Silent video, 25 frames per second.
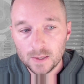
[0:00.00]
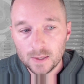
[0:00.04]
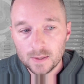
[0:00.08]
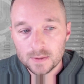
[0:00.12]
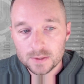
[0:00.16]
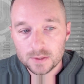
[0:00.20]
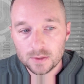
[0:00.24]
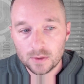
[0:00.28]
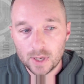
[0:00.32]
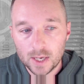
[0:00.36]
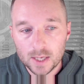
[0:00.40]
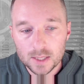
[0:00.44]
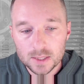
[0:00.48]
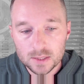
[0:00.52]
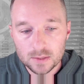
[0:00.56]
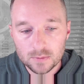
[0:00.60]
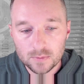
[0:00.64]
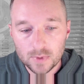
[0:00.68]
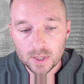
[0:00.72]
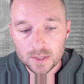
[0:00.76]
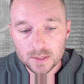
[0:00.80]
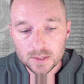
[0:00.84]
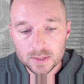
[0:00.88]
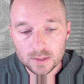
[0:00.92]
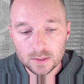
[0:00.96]
So as the
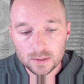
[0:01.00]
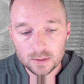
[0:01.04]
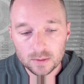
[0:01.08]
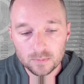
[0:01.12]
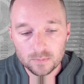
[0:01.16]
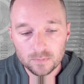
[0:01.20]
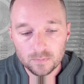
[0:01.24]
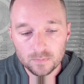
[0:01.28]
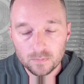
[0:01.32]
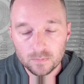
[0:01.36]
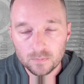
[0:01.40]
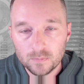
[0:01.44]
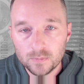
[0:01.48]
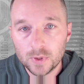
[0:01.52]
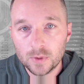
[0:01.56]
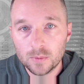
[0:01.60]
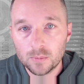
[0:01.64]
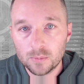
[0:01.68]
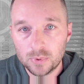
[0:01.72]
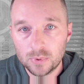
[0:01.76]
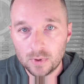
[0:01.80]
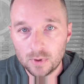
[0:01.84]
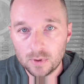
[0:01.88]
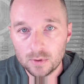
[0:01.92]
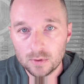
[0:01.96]
red team, you
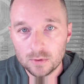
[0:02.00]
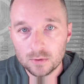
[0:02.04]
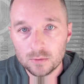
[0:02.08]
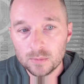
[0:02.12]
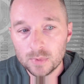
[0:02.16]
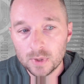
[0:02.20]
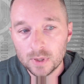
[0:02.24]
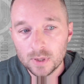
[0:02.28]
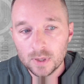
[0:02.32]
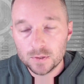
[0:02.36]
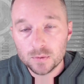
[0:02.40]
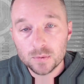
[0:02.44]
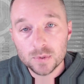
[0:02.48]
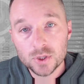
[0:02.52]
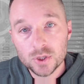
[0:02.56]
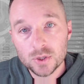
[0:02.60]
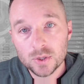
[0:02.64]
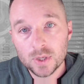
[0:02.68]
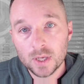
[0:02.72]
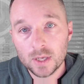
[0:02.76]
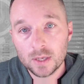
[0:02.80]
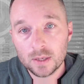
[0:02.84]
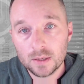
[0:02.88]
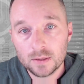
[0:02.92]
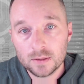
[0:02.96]
probe, do what you
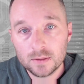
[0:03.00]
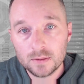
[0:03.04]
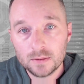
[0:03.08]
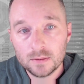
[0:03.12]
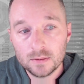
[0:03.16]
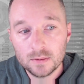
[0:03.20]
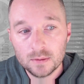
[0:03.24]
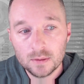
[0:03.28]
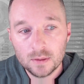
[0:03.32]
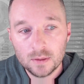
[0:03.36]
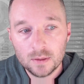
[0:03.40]
can,